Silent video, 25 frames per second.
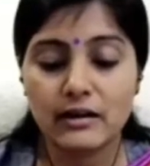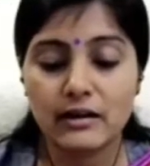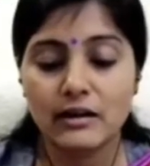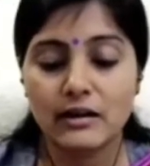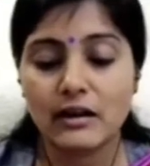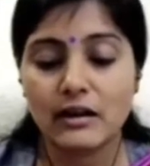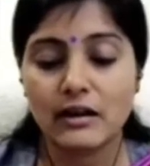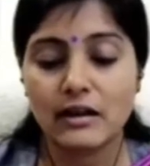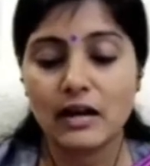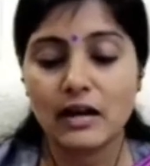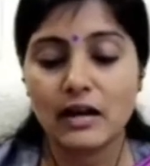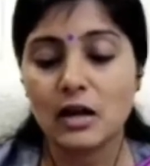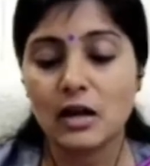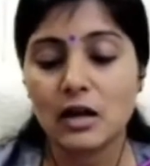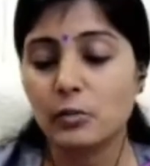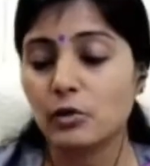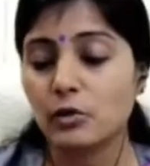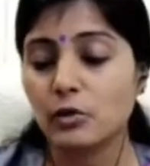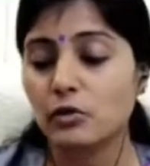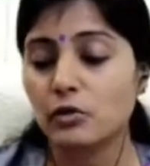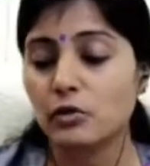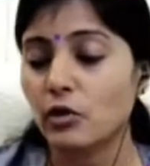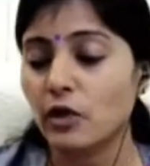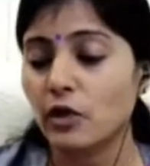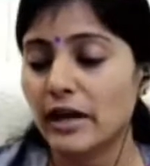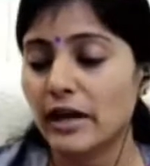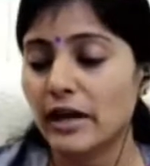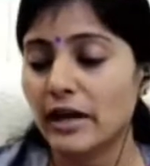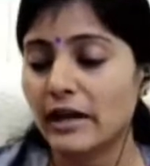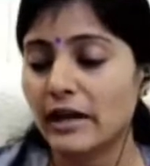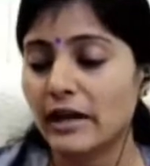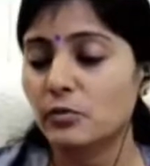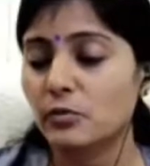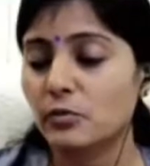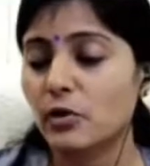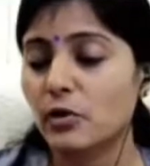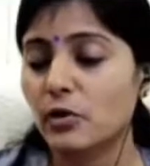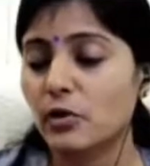Kanpur for leather
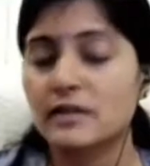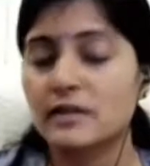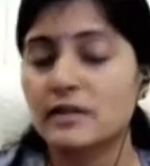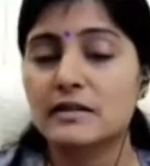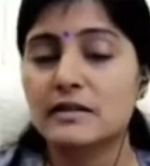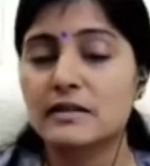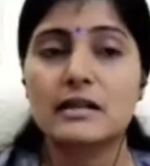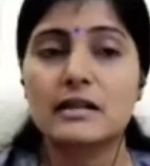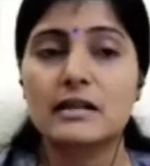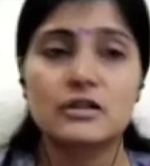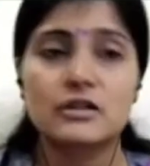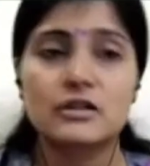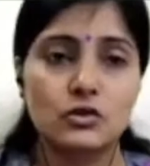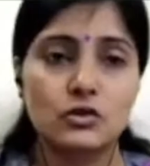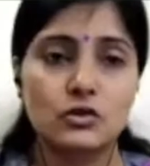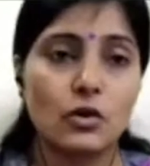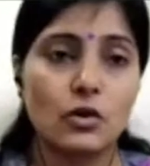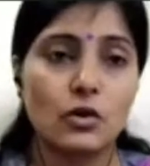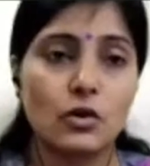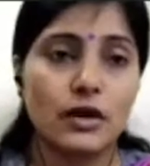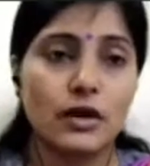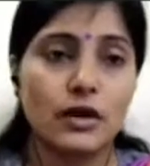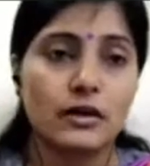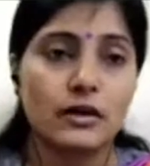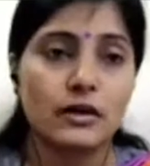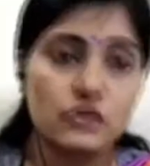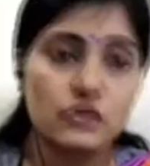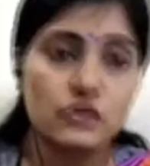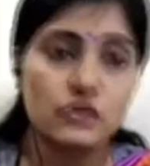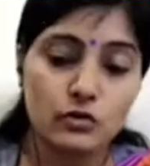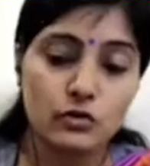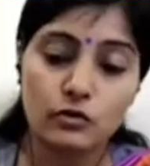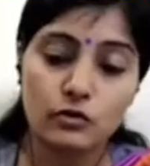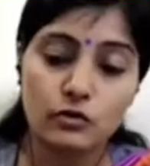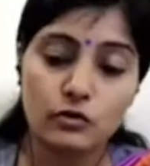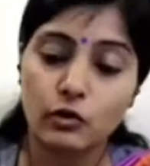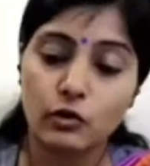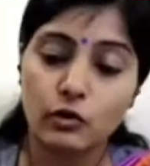products, so on and
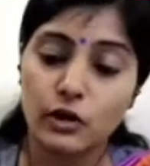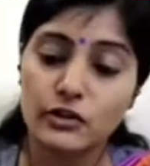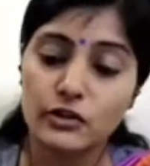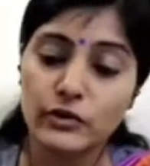so forth.